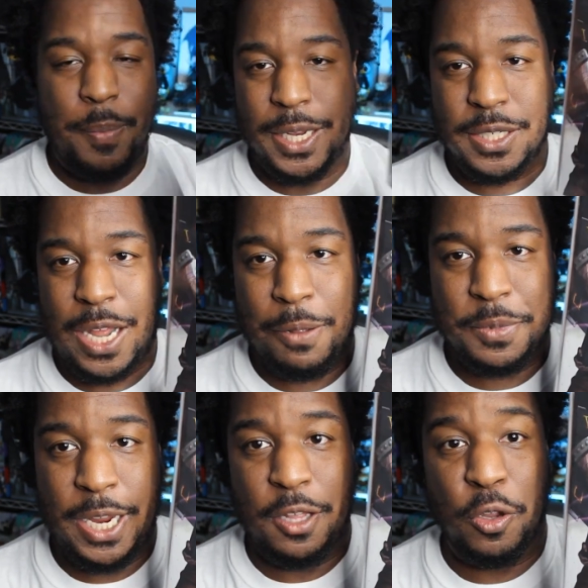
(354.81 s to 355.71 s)
by Tom
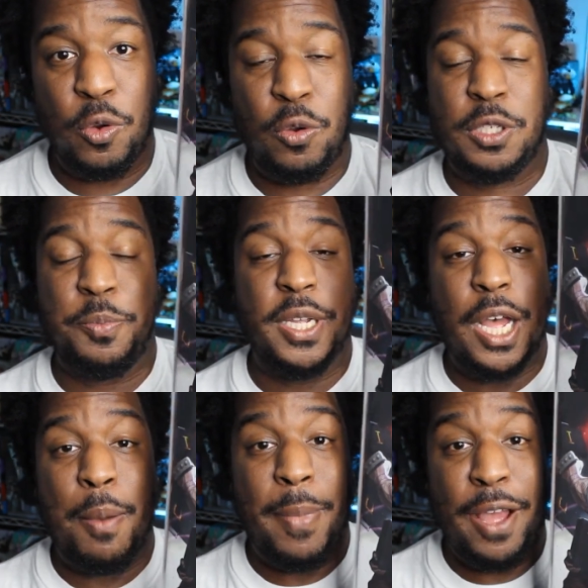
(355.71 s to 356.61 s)
Taylor, who has
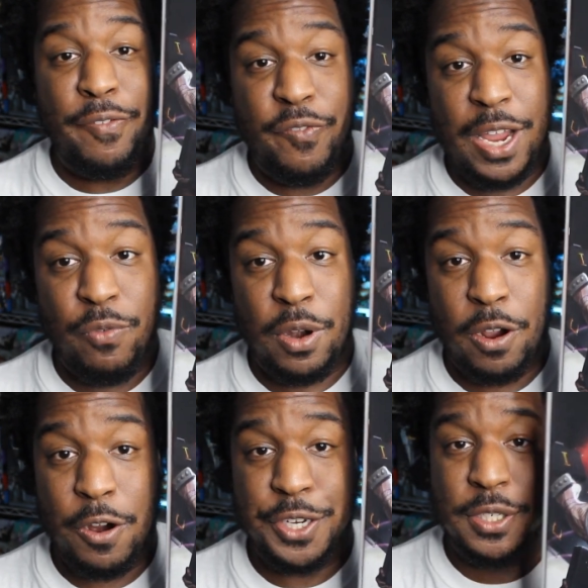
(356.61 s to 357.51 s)
become my favorite
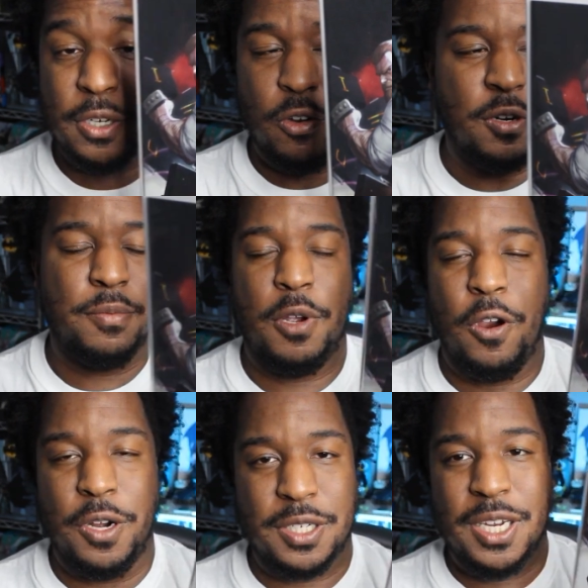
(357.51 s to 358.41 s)
artist or
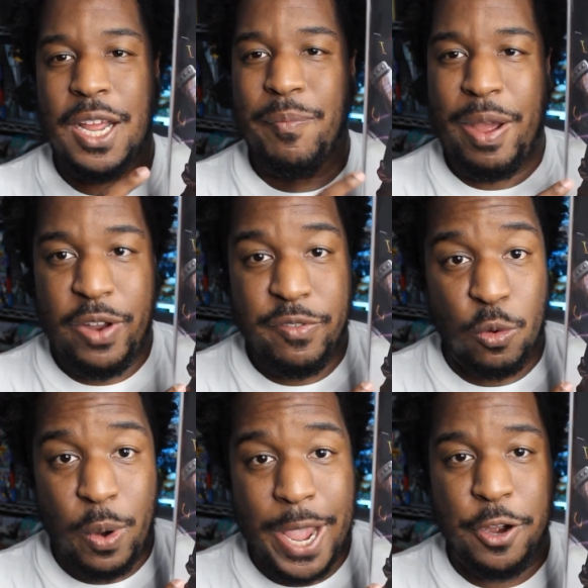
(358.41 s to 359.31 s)
artist, my
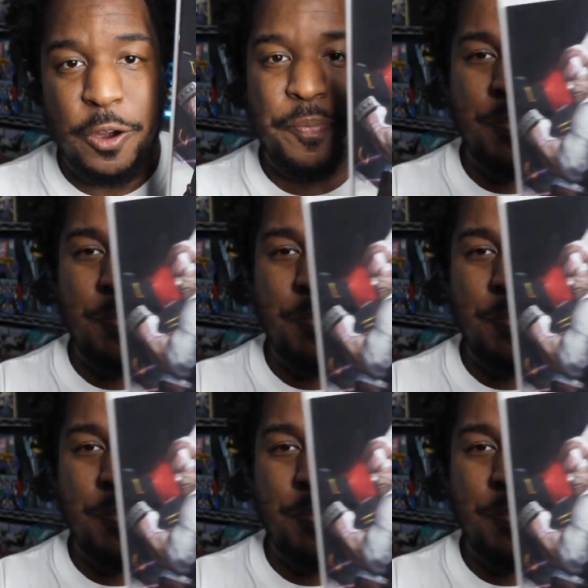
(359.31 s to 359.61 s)
favorite writer.